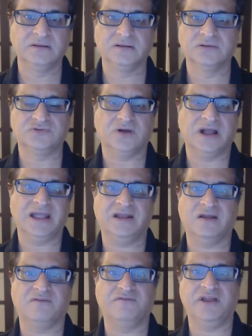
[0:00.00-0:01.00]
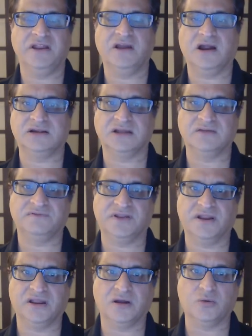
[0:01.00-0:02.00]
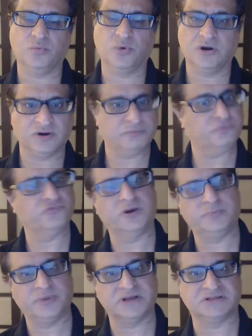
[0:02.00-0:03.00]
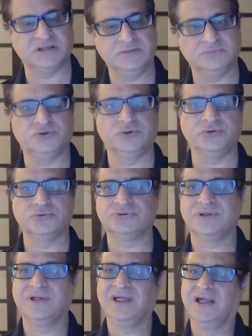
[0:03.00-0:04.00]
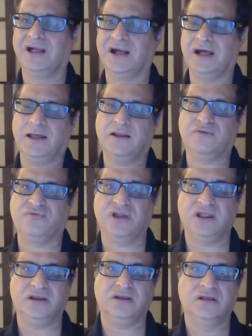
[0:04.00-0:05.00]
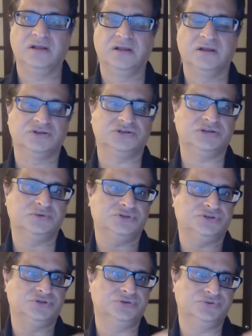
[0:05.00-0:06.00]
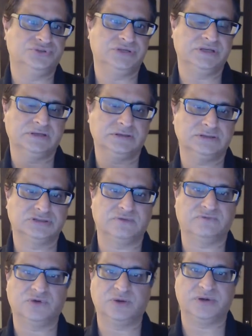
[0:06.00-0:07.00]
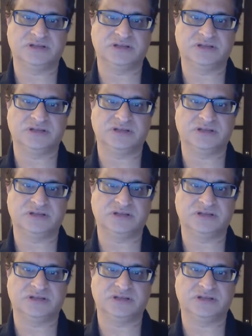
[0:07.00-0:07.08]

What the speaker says: So I had a very hard time figuring out what WordPress theme to use. I had a friend, she was using some WordPress